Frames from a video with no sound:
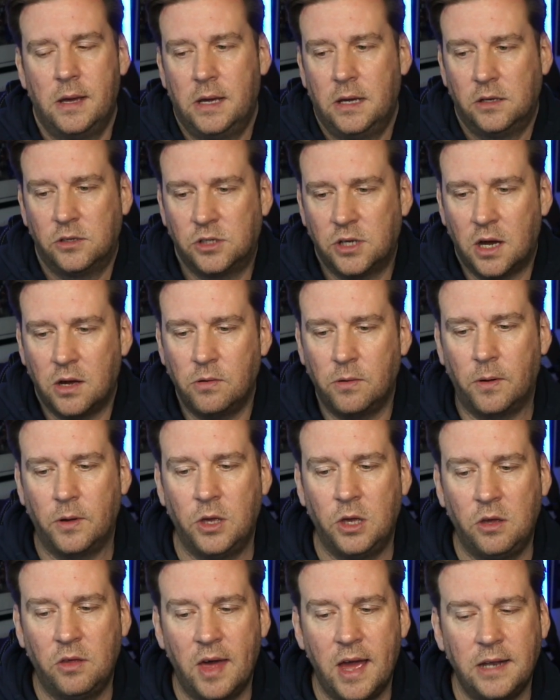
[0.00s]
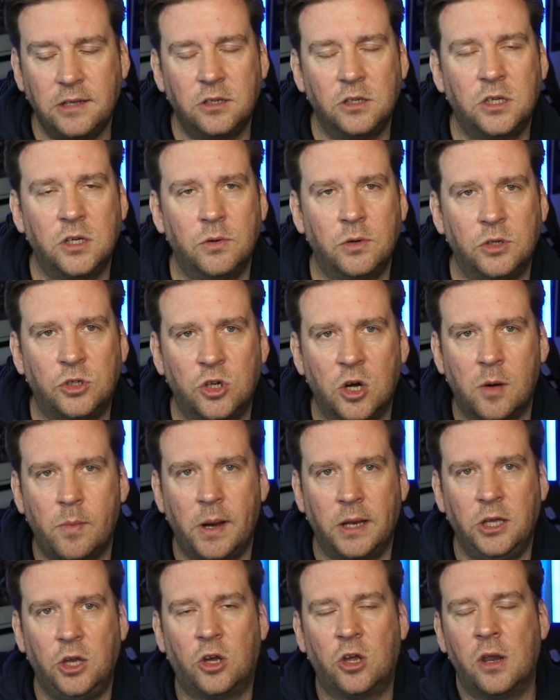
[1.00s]
So you're there to do a job,
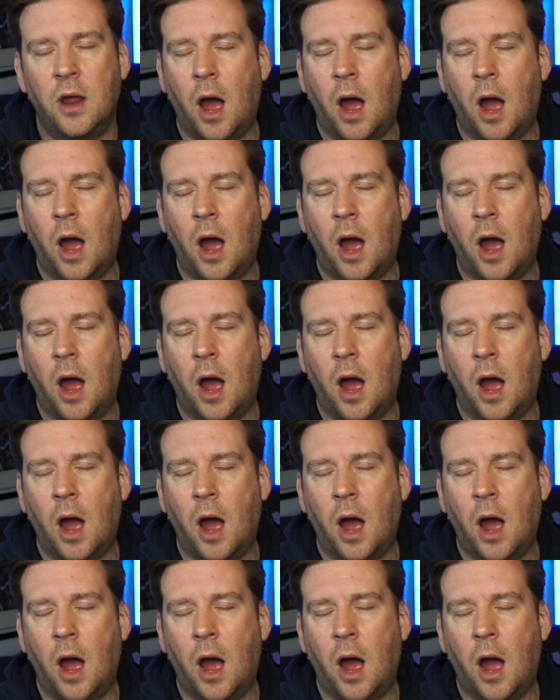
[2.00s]
and you can